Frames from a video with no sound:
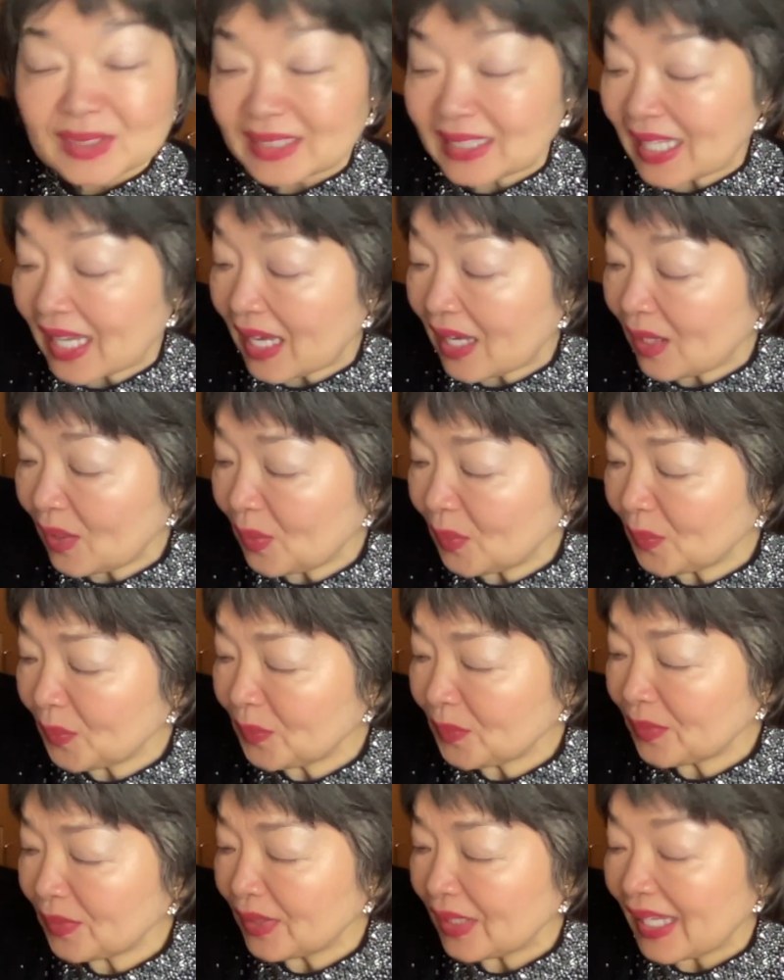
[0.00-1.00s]

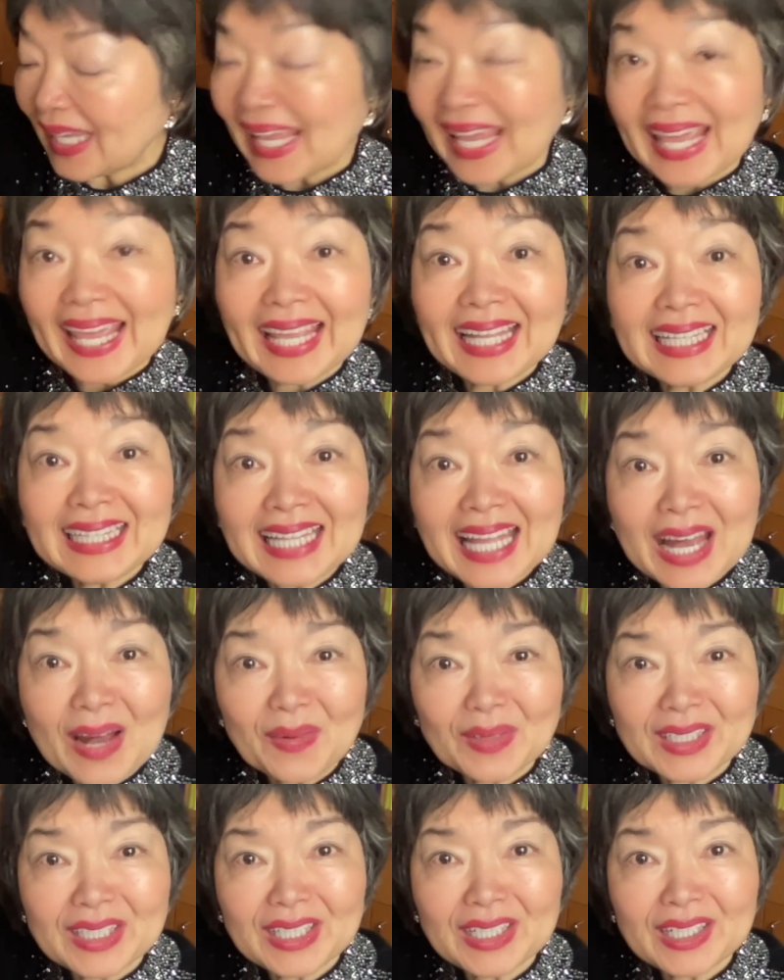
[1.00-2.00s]
down. And now
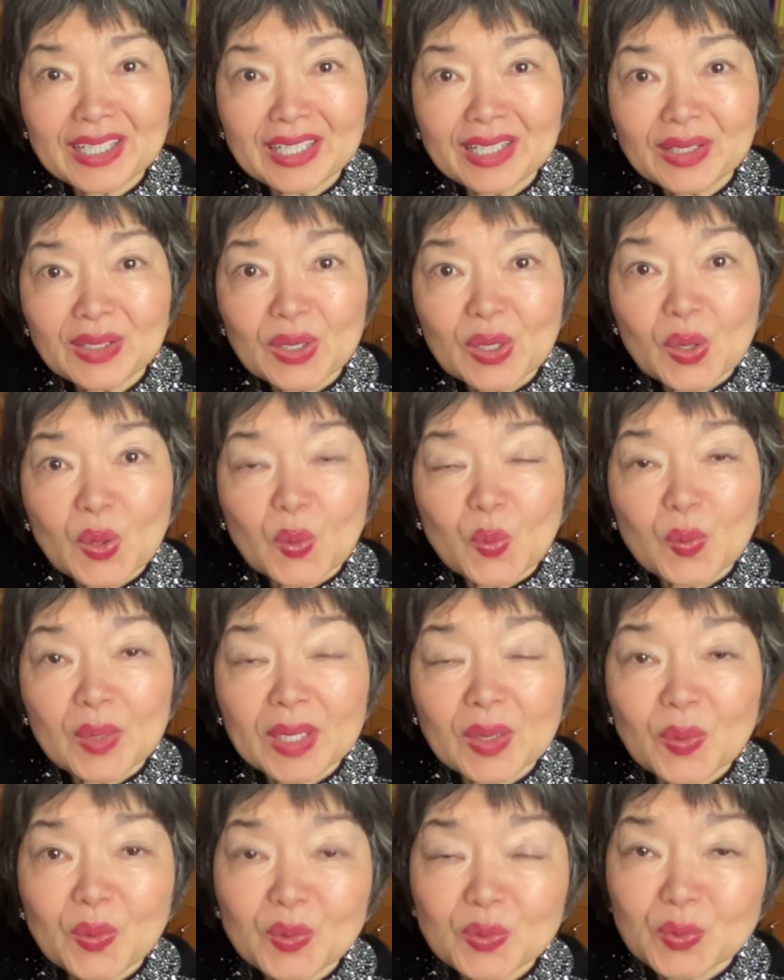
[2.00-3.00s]
here, we
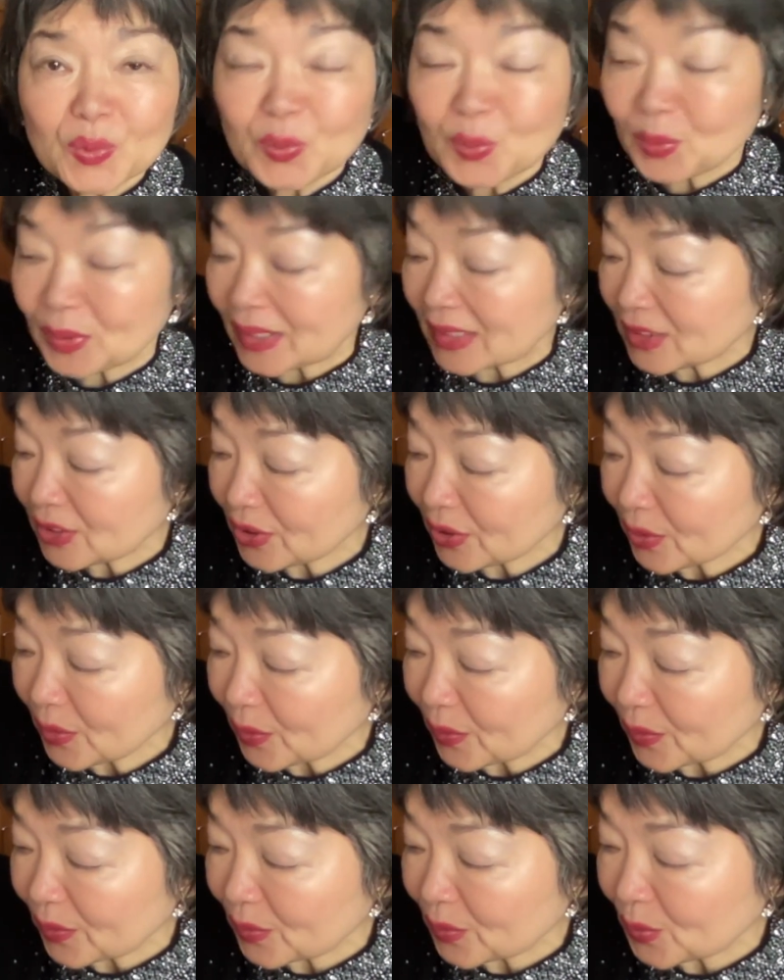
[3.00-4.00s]
are going to do the
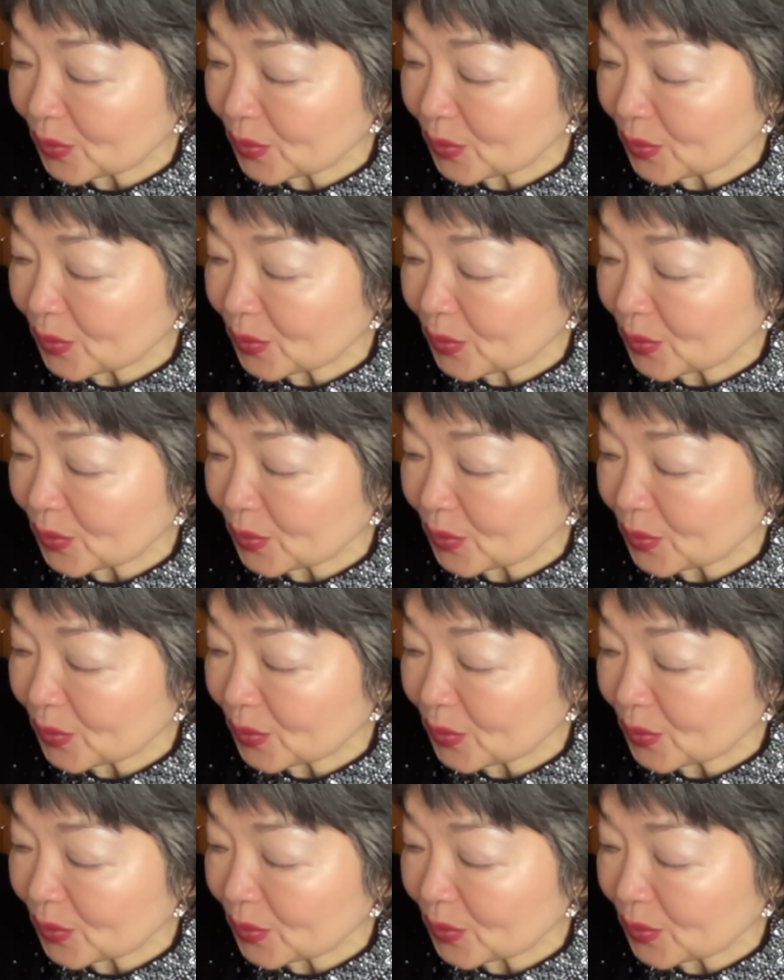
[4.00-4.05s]
circle.